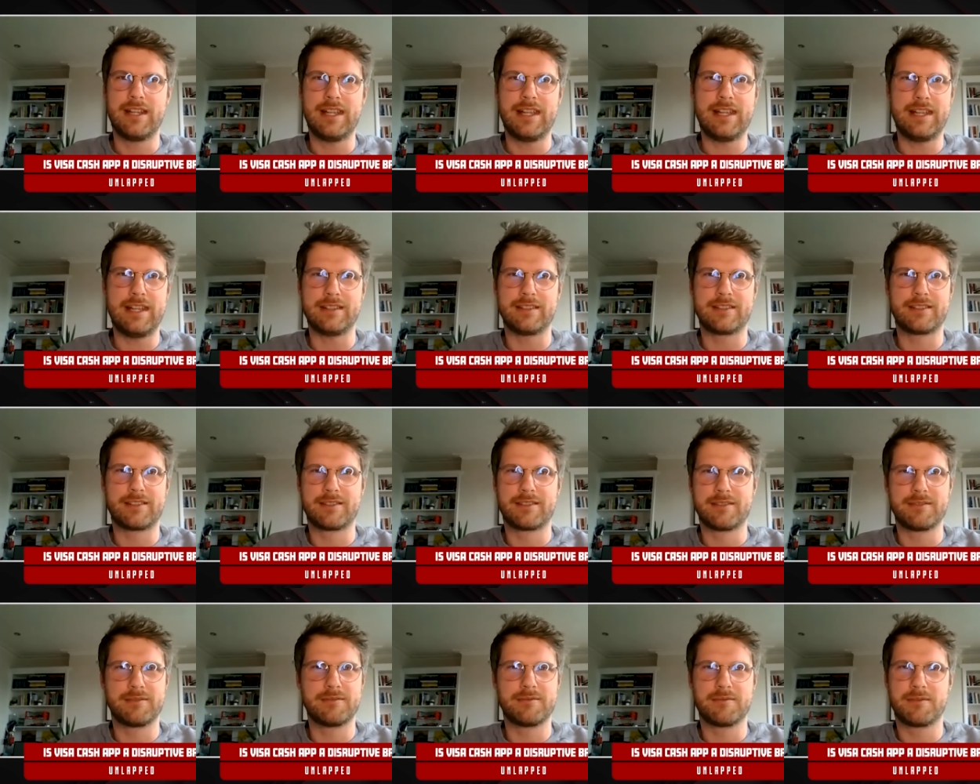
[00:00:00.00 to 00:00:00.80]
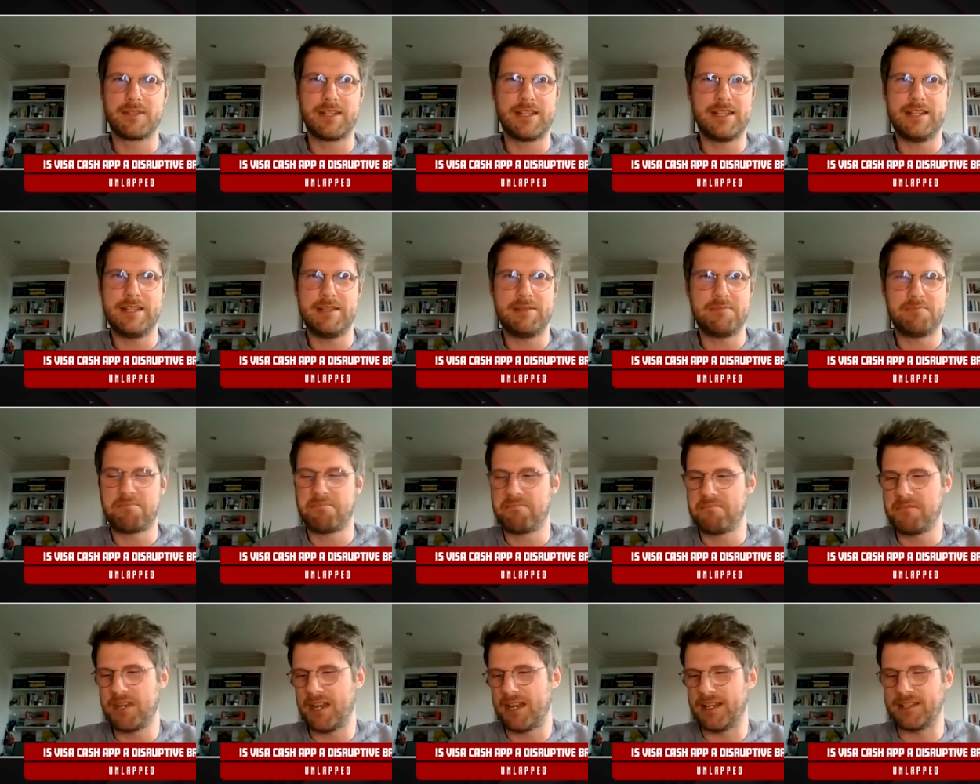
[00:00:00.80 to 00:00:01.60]
it's the
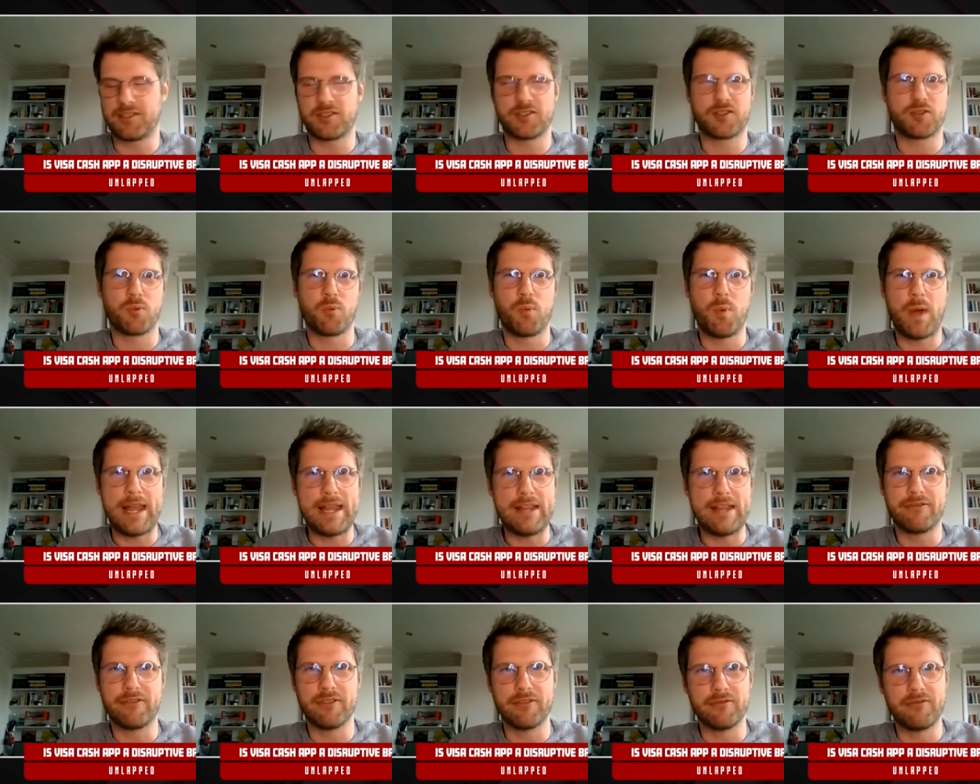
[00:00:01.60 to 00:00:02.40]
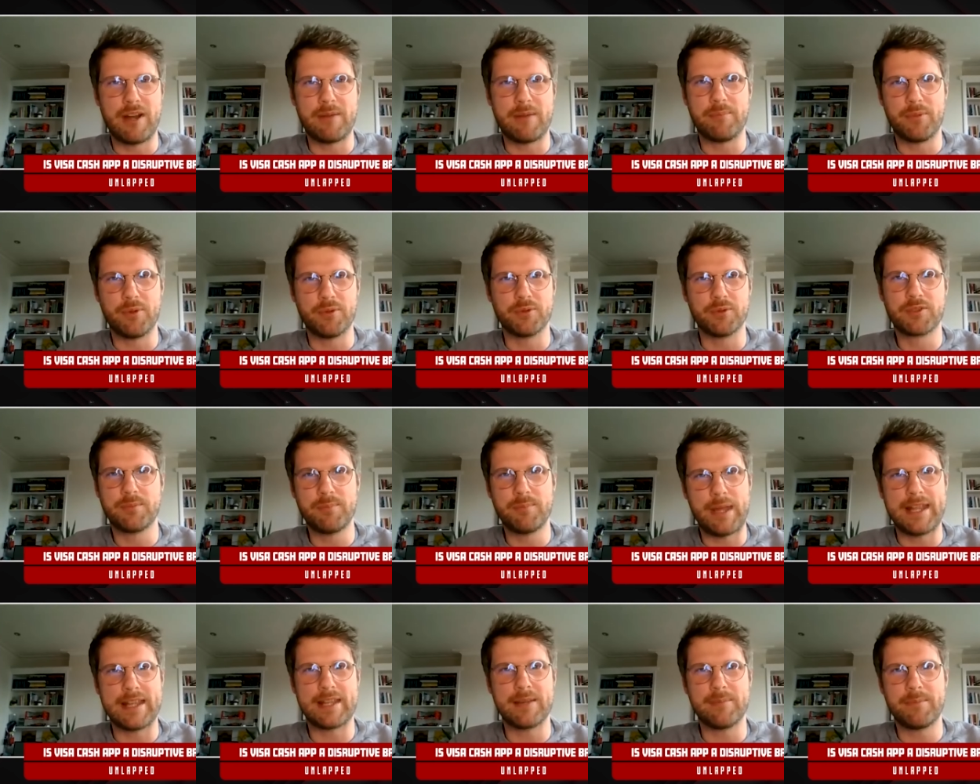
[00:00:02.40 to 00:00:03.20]
you know it's just a way for Red Bull to
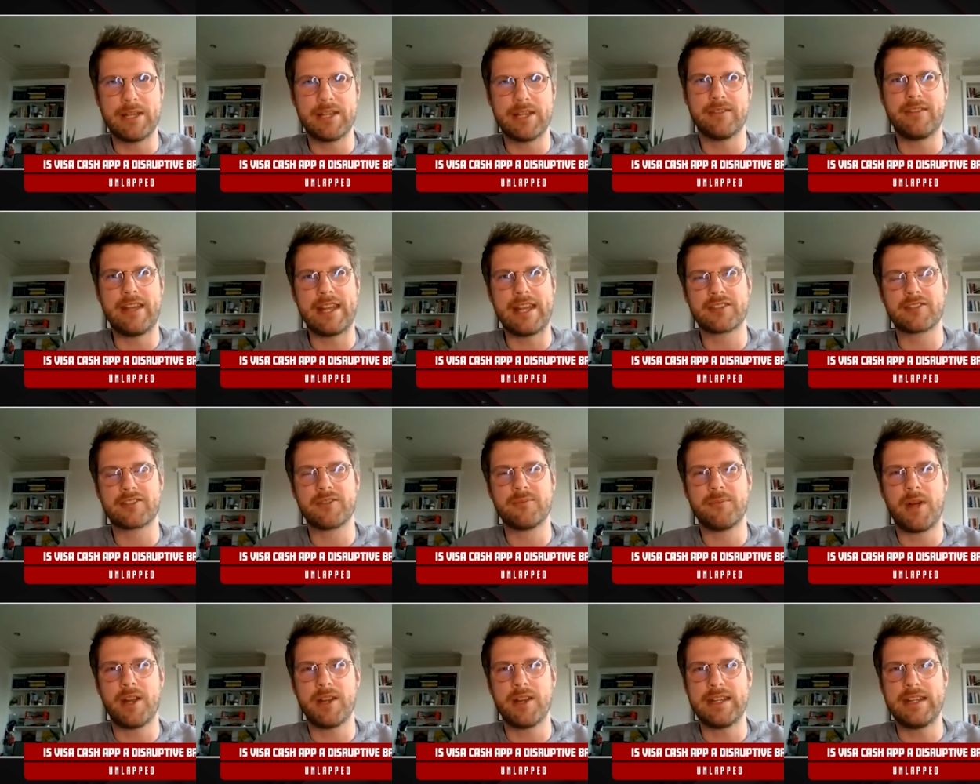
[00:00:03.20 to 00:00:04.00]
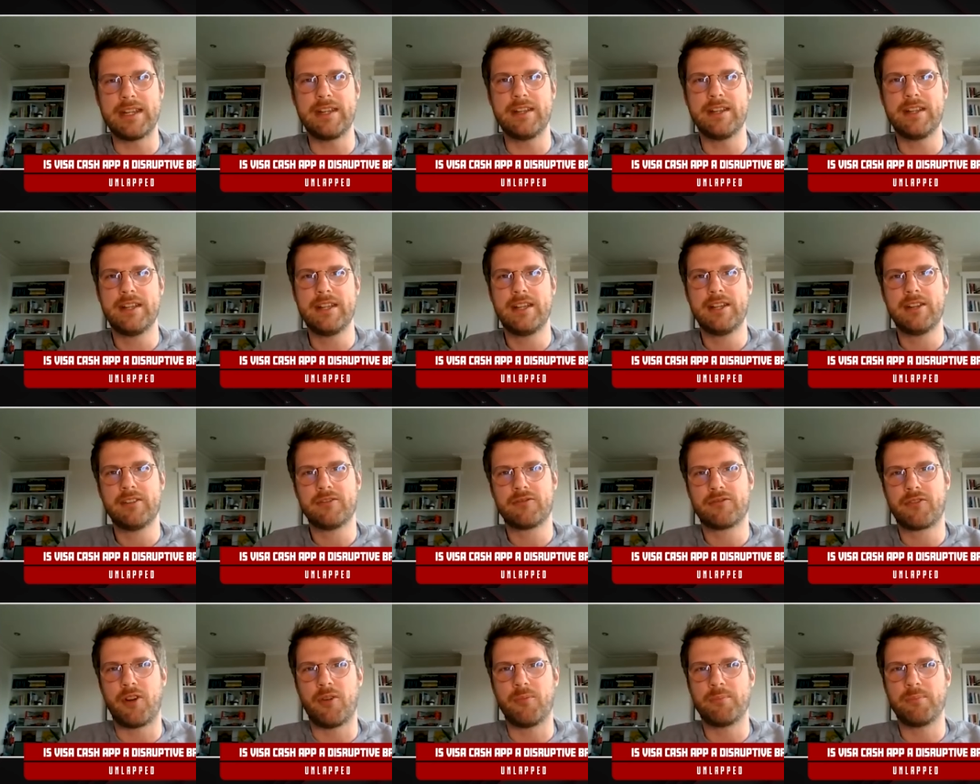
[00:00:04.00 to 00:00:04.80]
make a bit of extra money
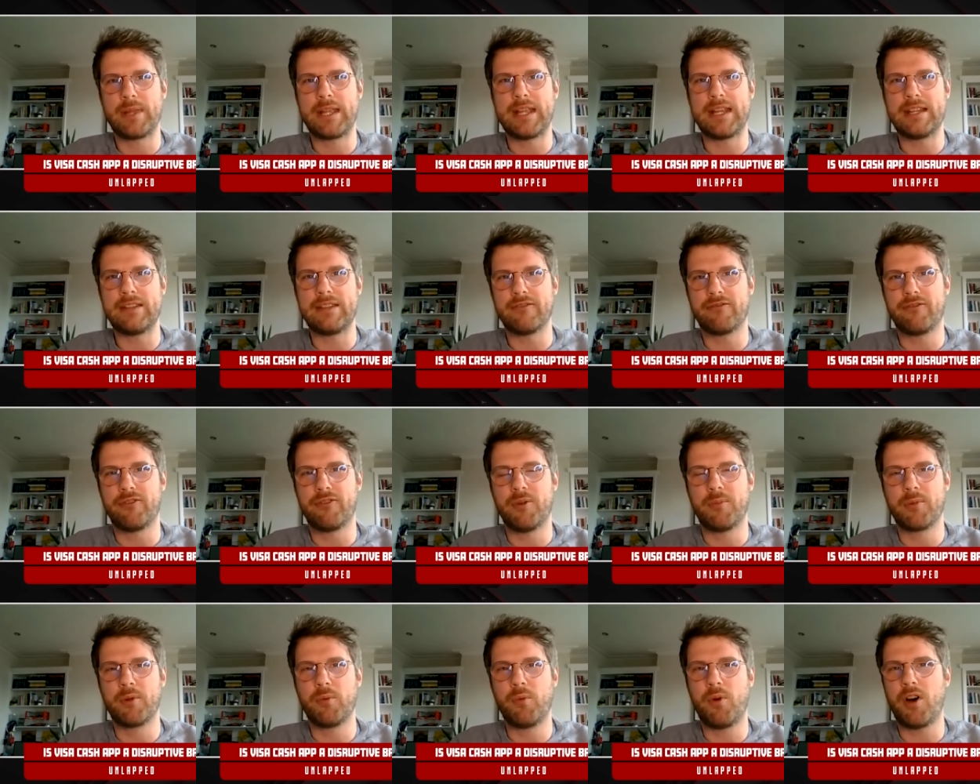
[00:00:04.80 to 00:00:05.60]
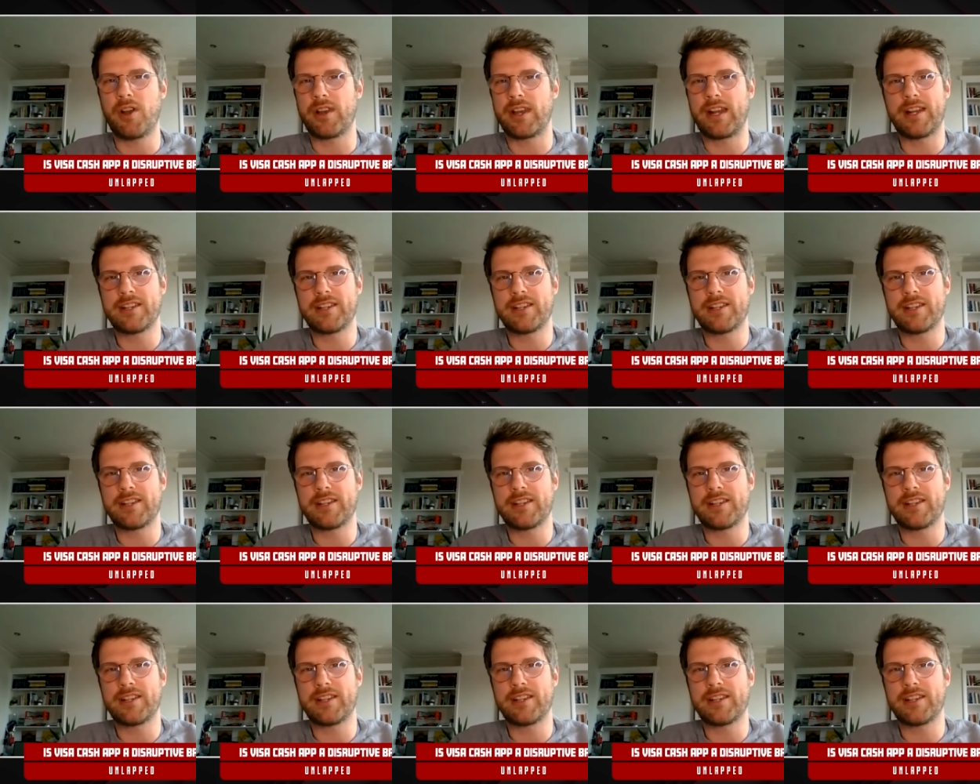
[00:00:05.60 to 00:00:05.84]
from being in Formula One.